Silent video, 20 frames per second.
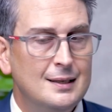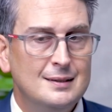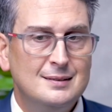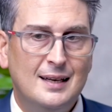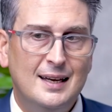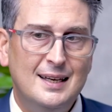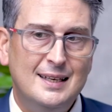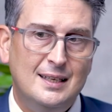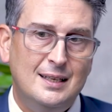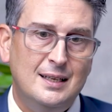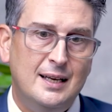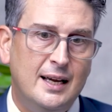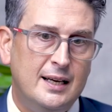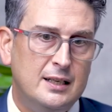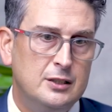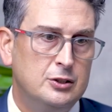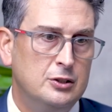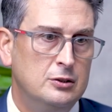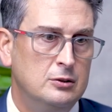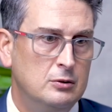Taking
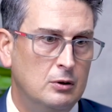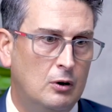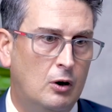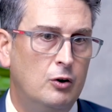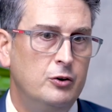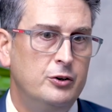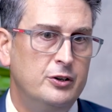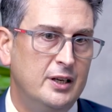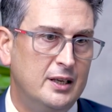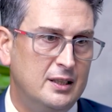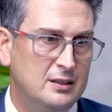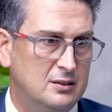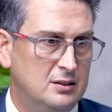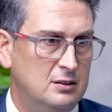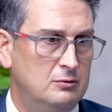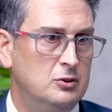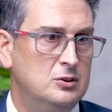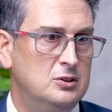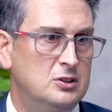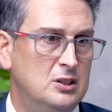action on an
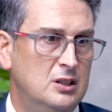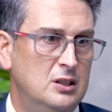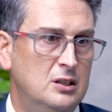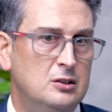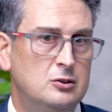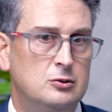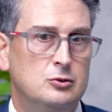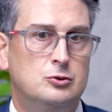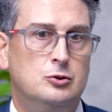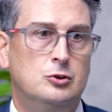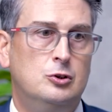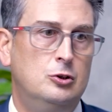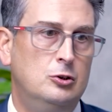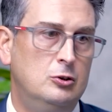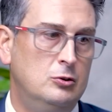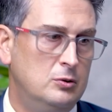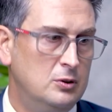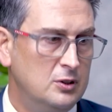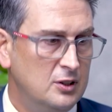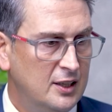activity to
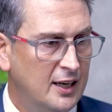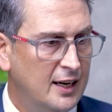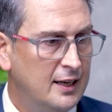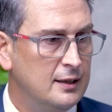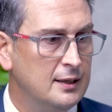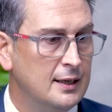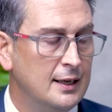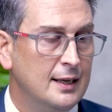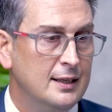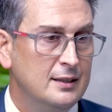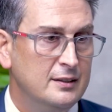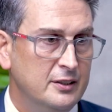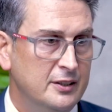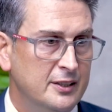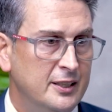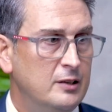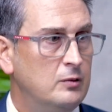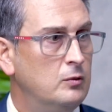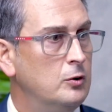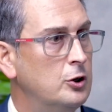secure that the
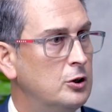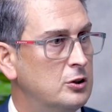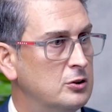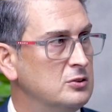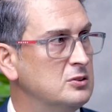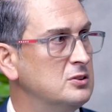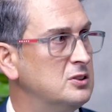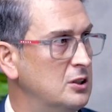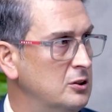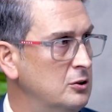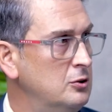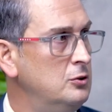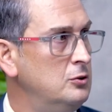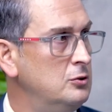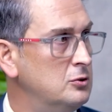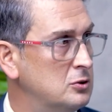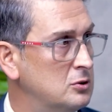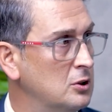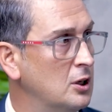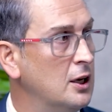network
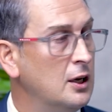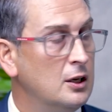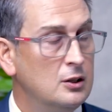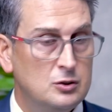continues